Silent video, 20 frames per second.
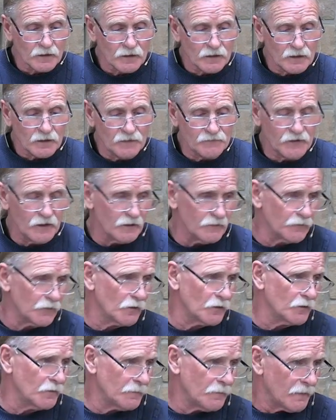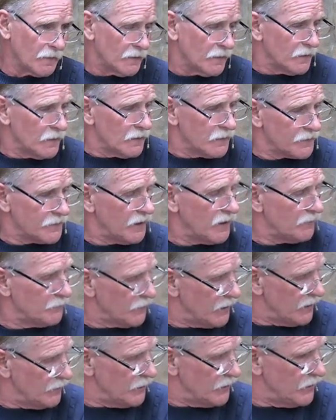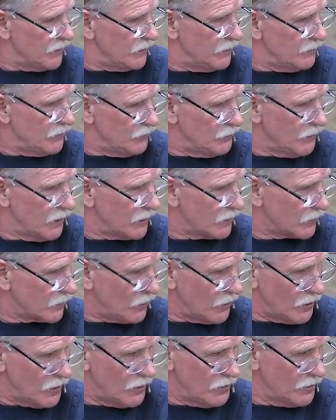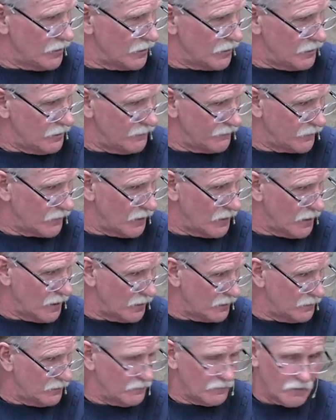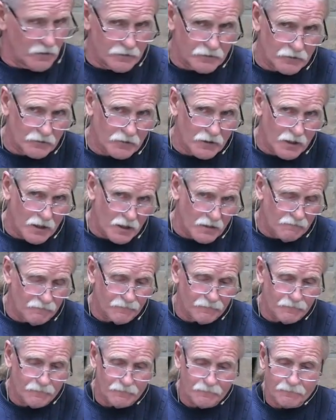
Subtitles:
Have you ever thought maybe you had a calling of God on your life?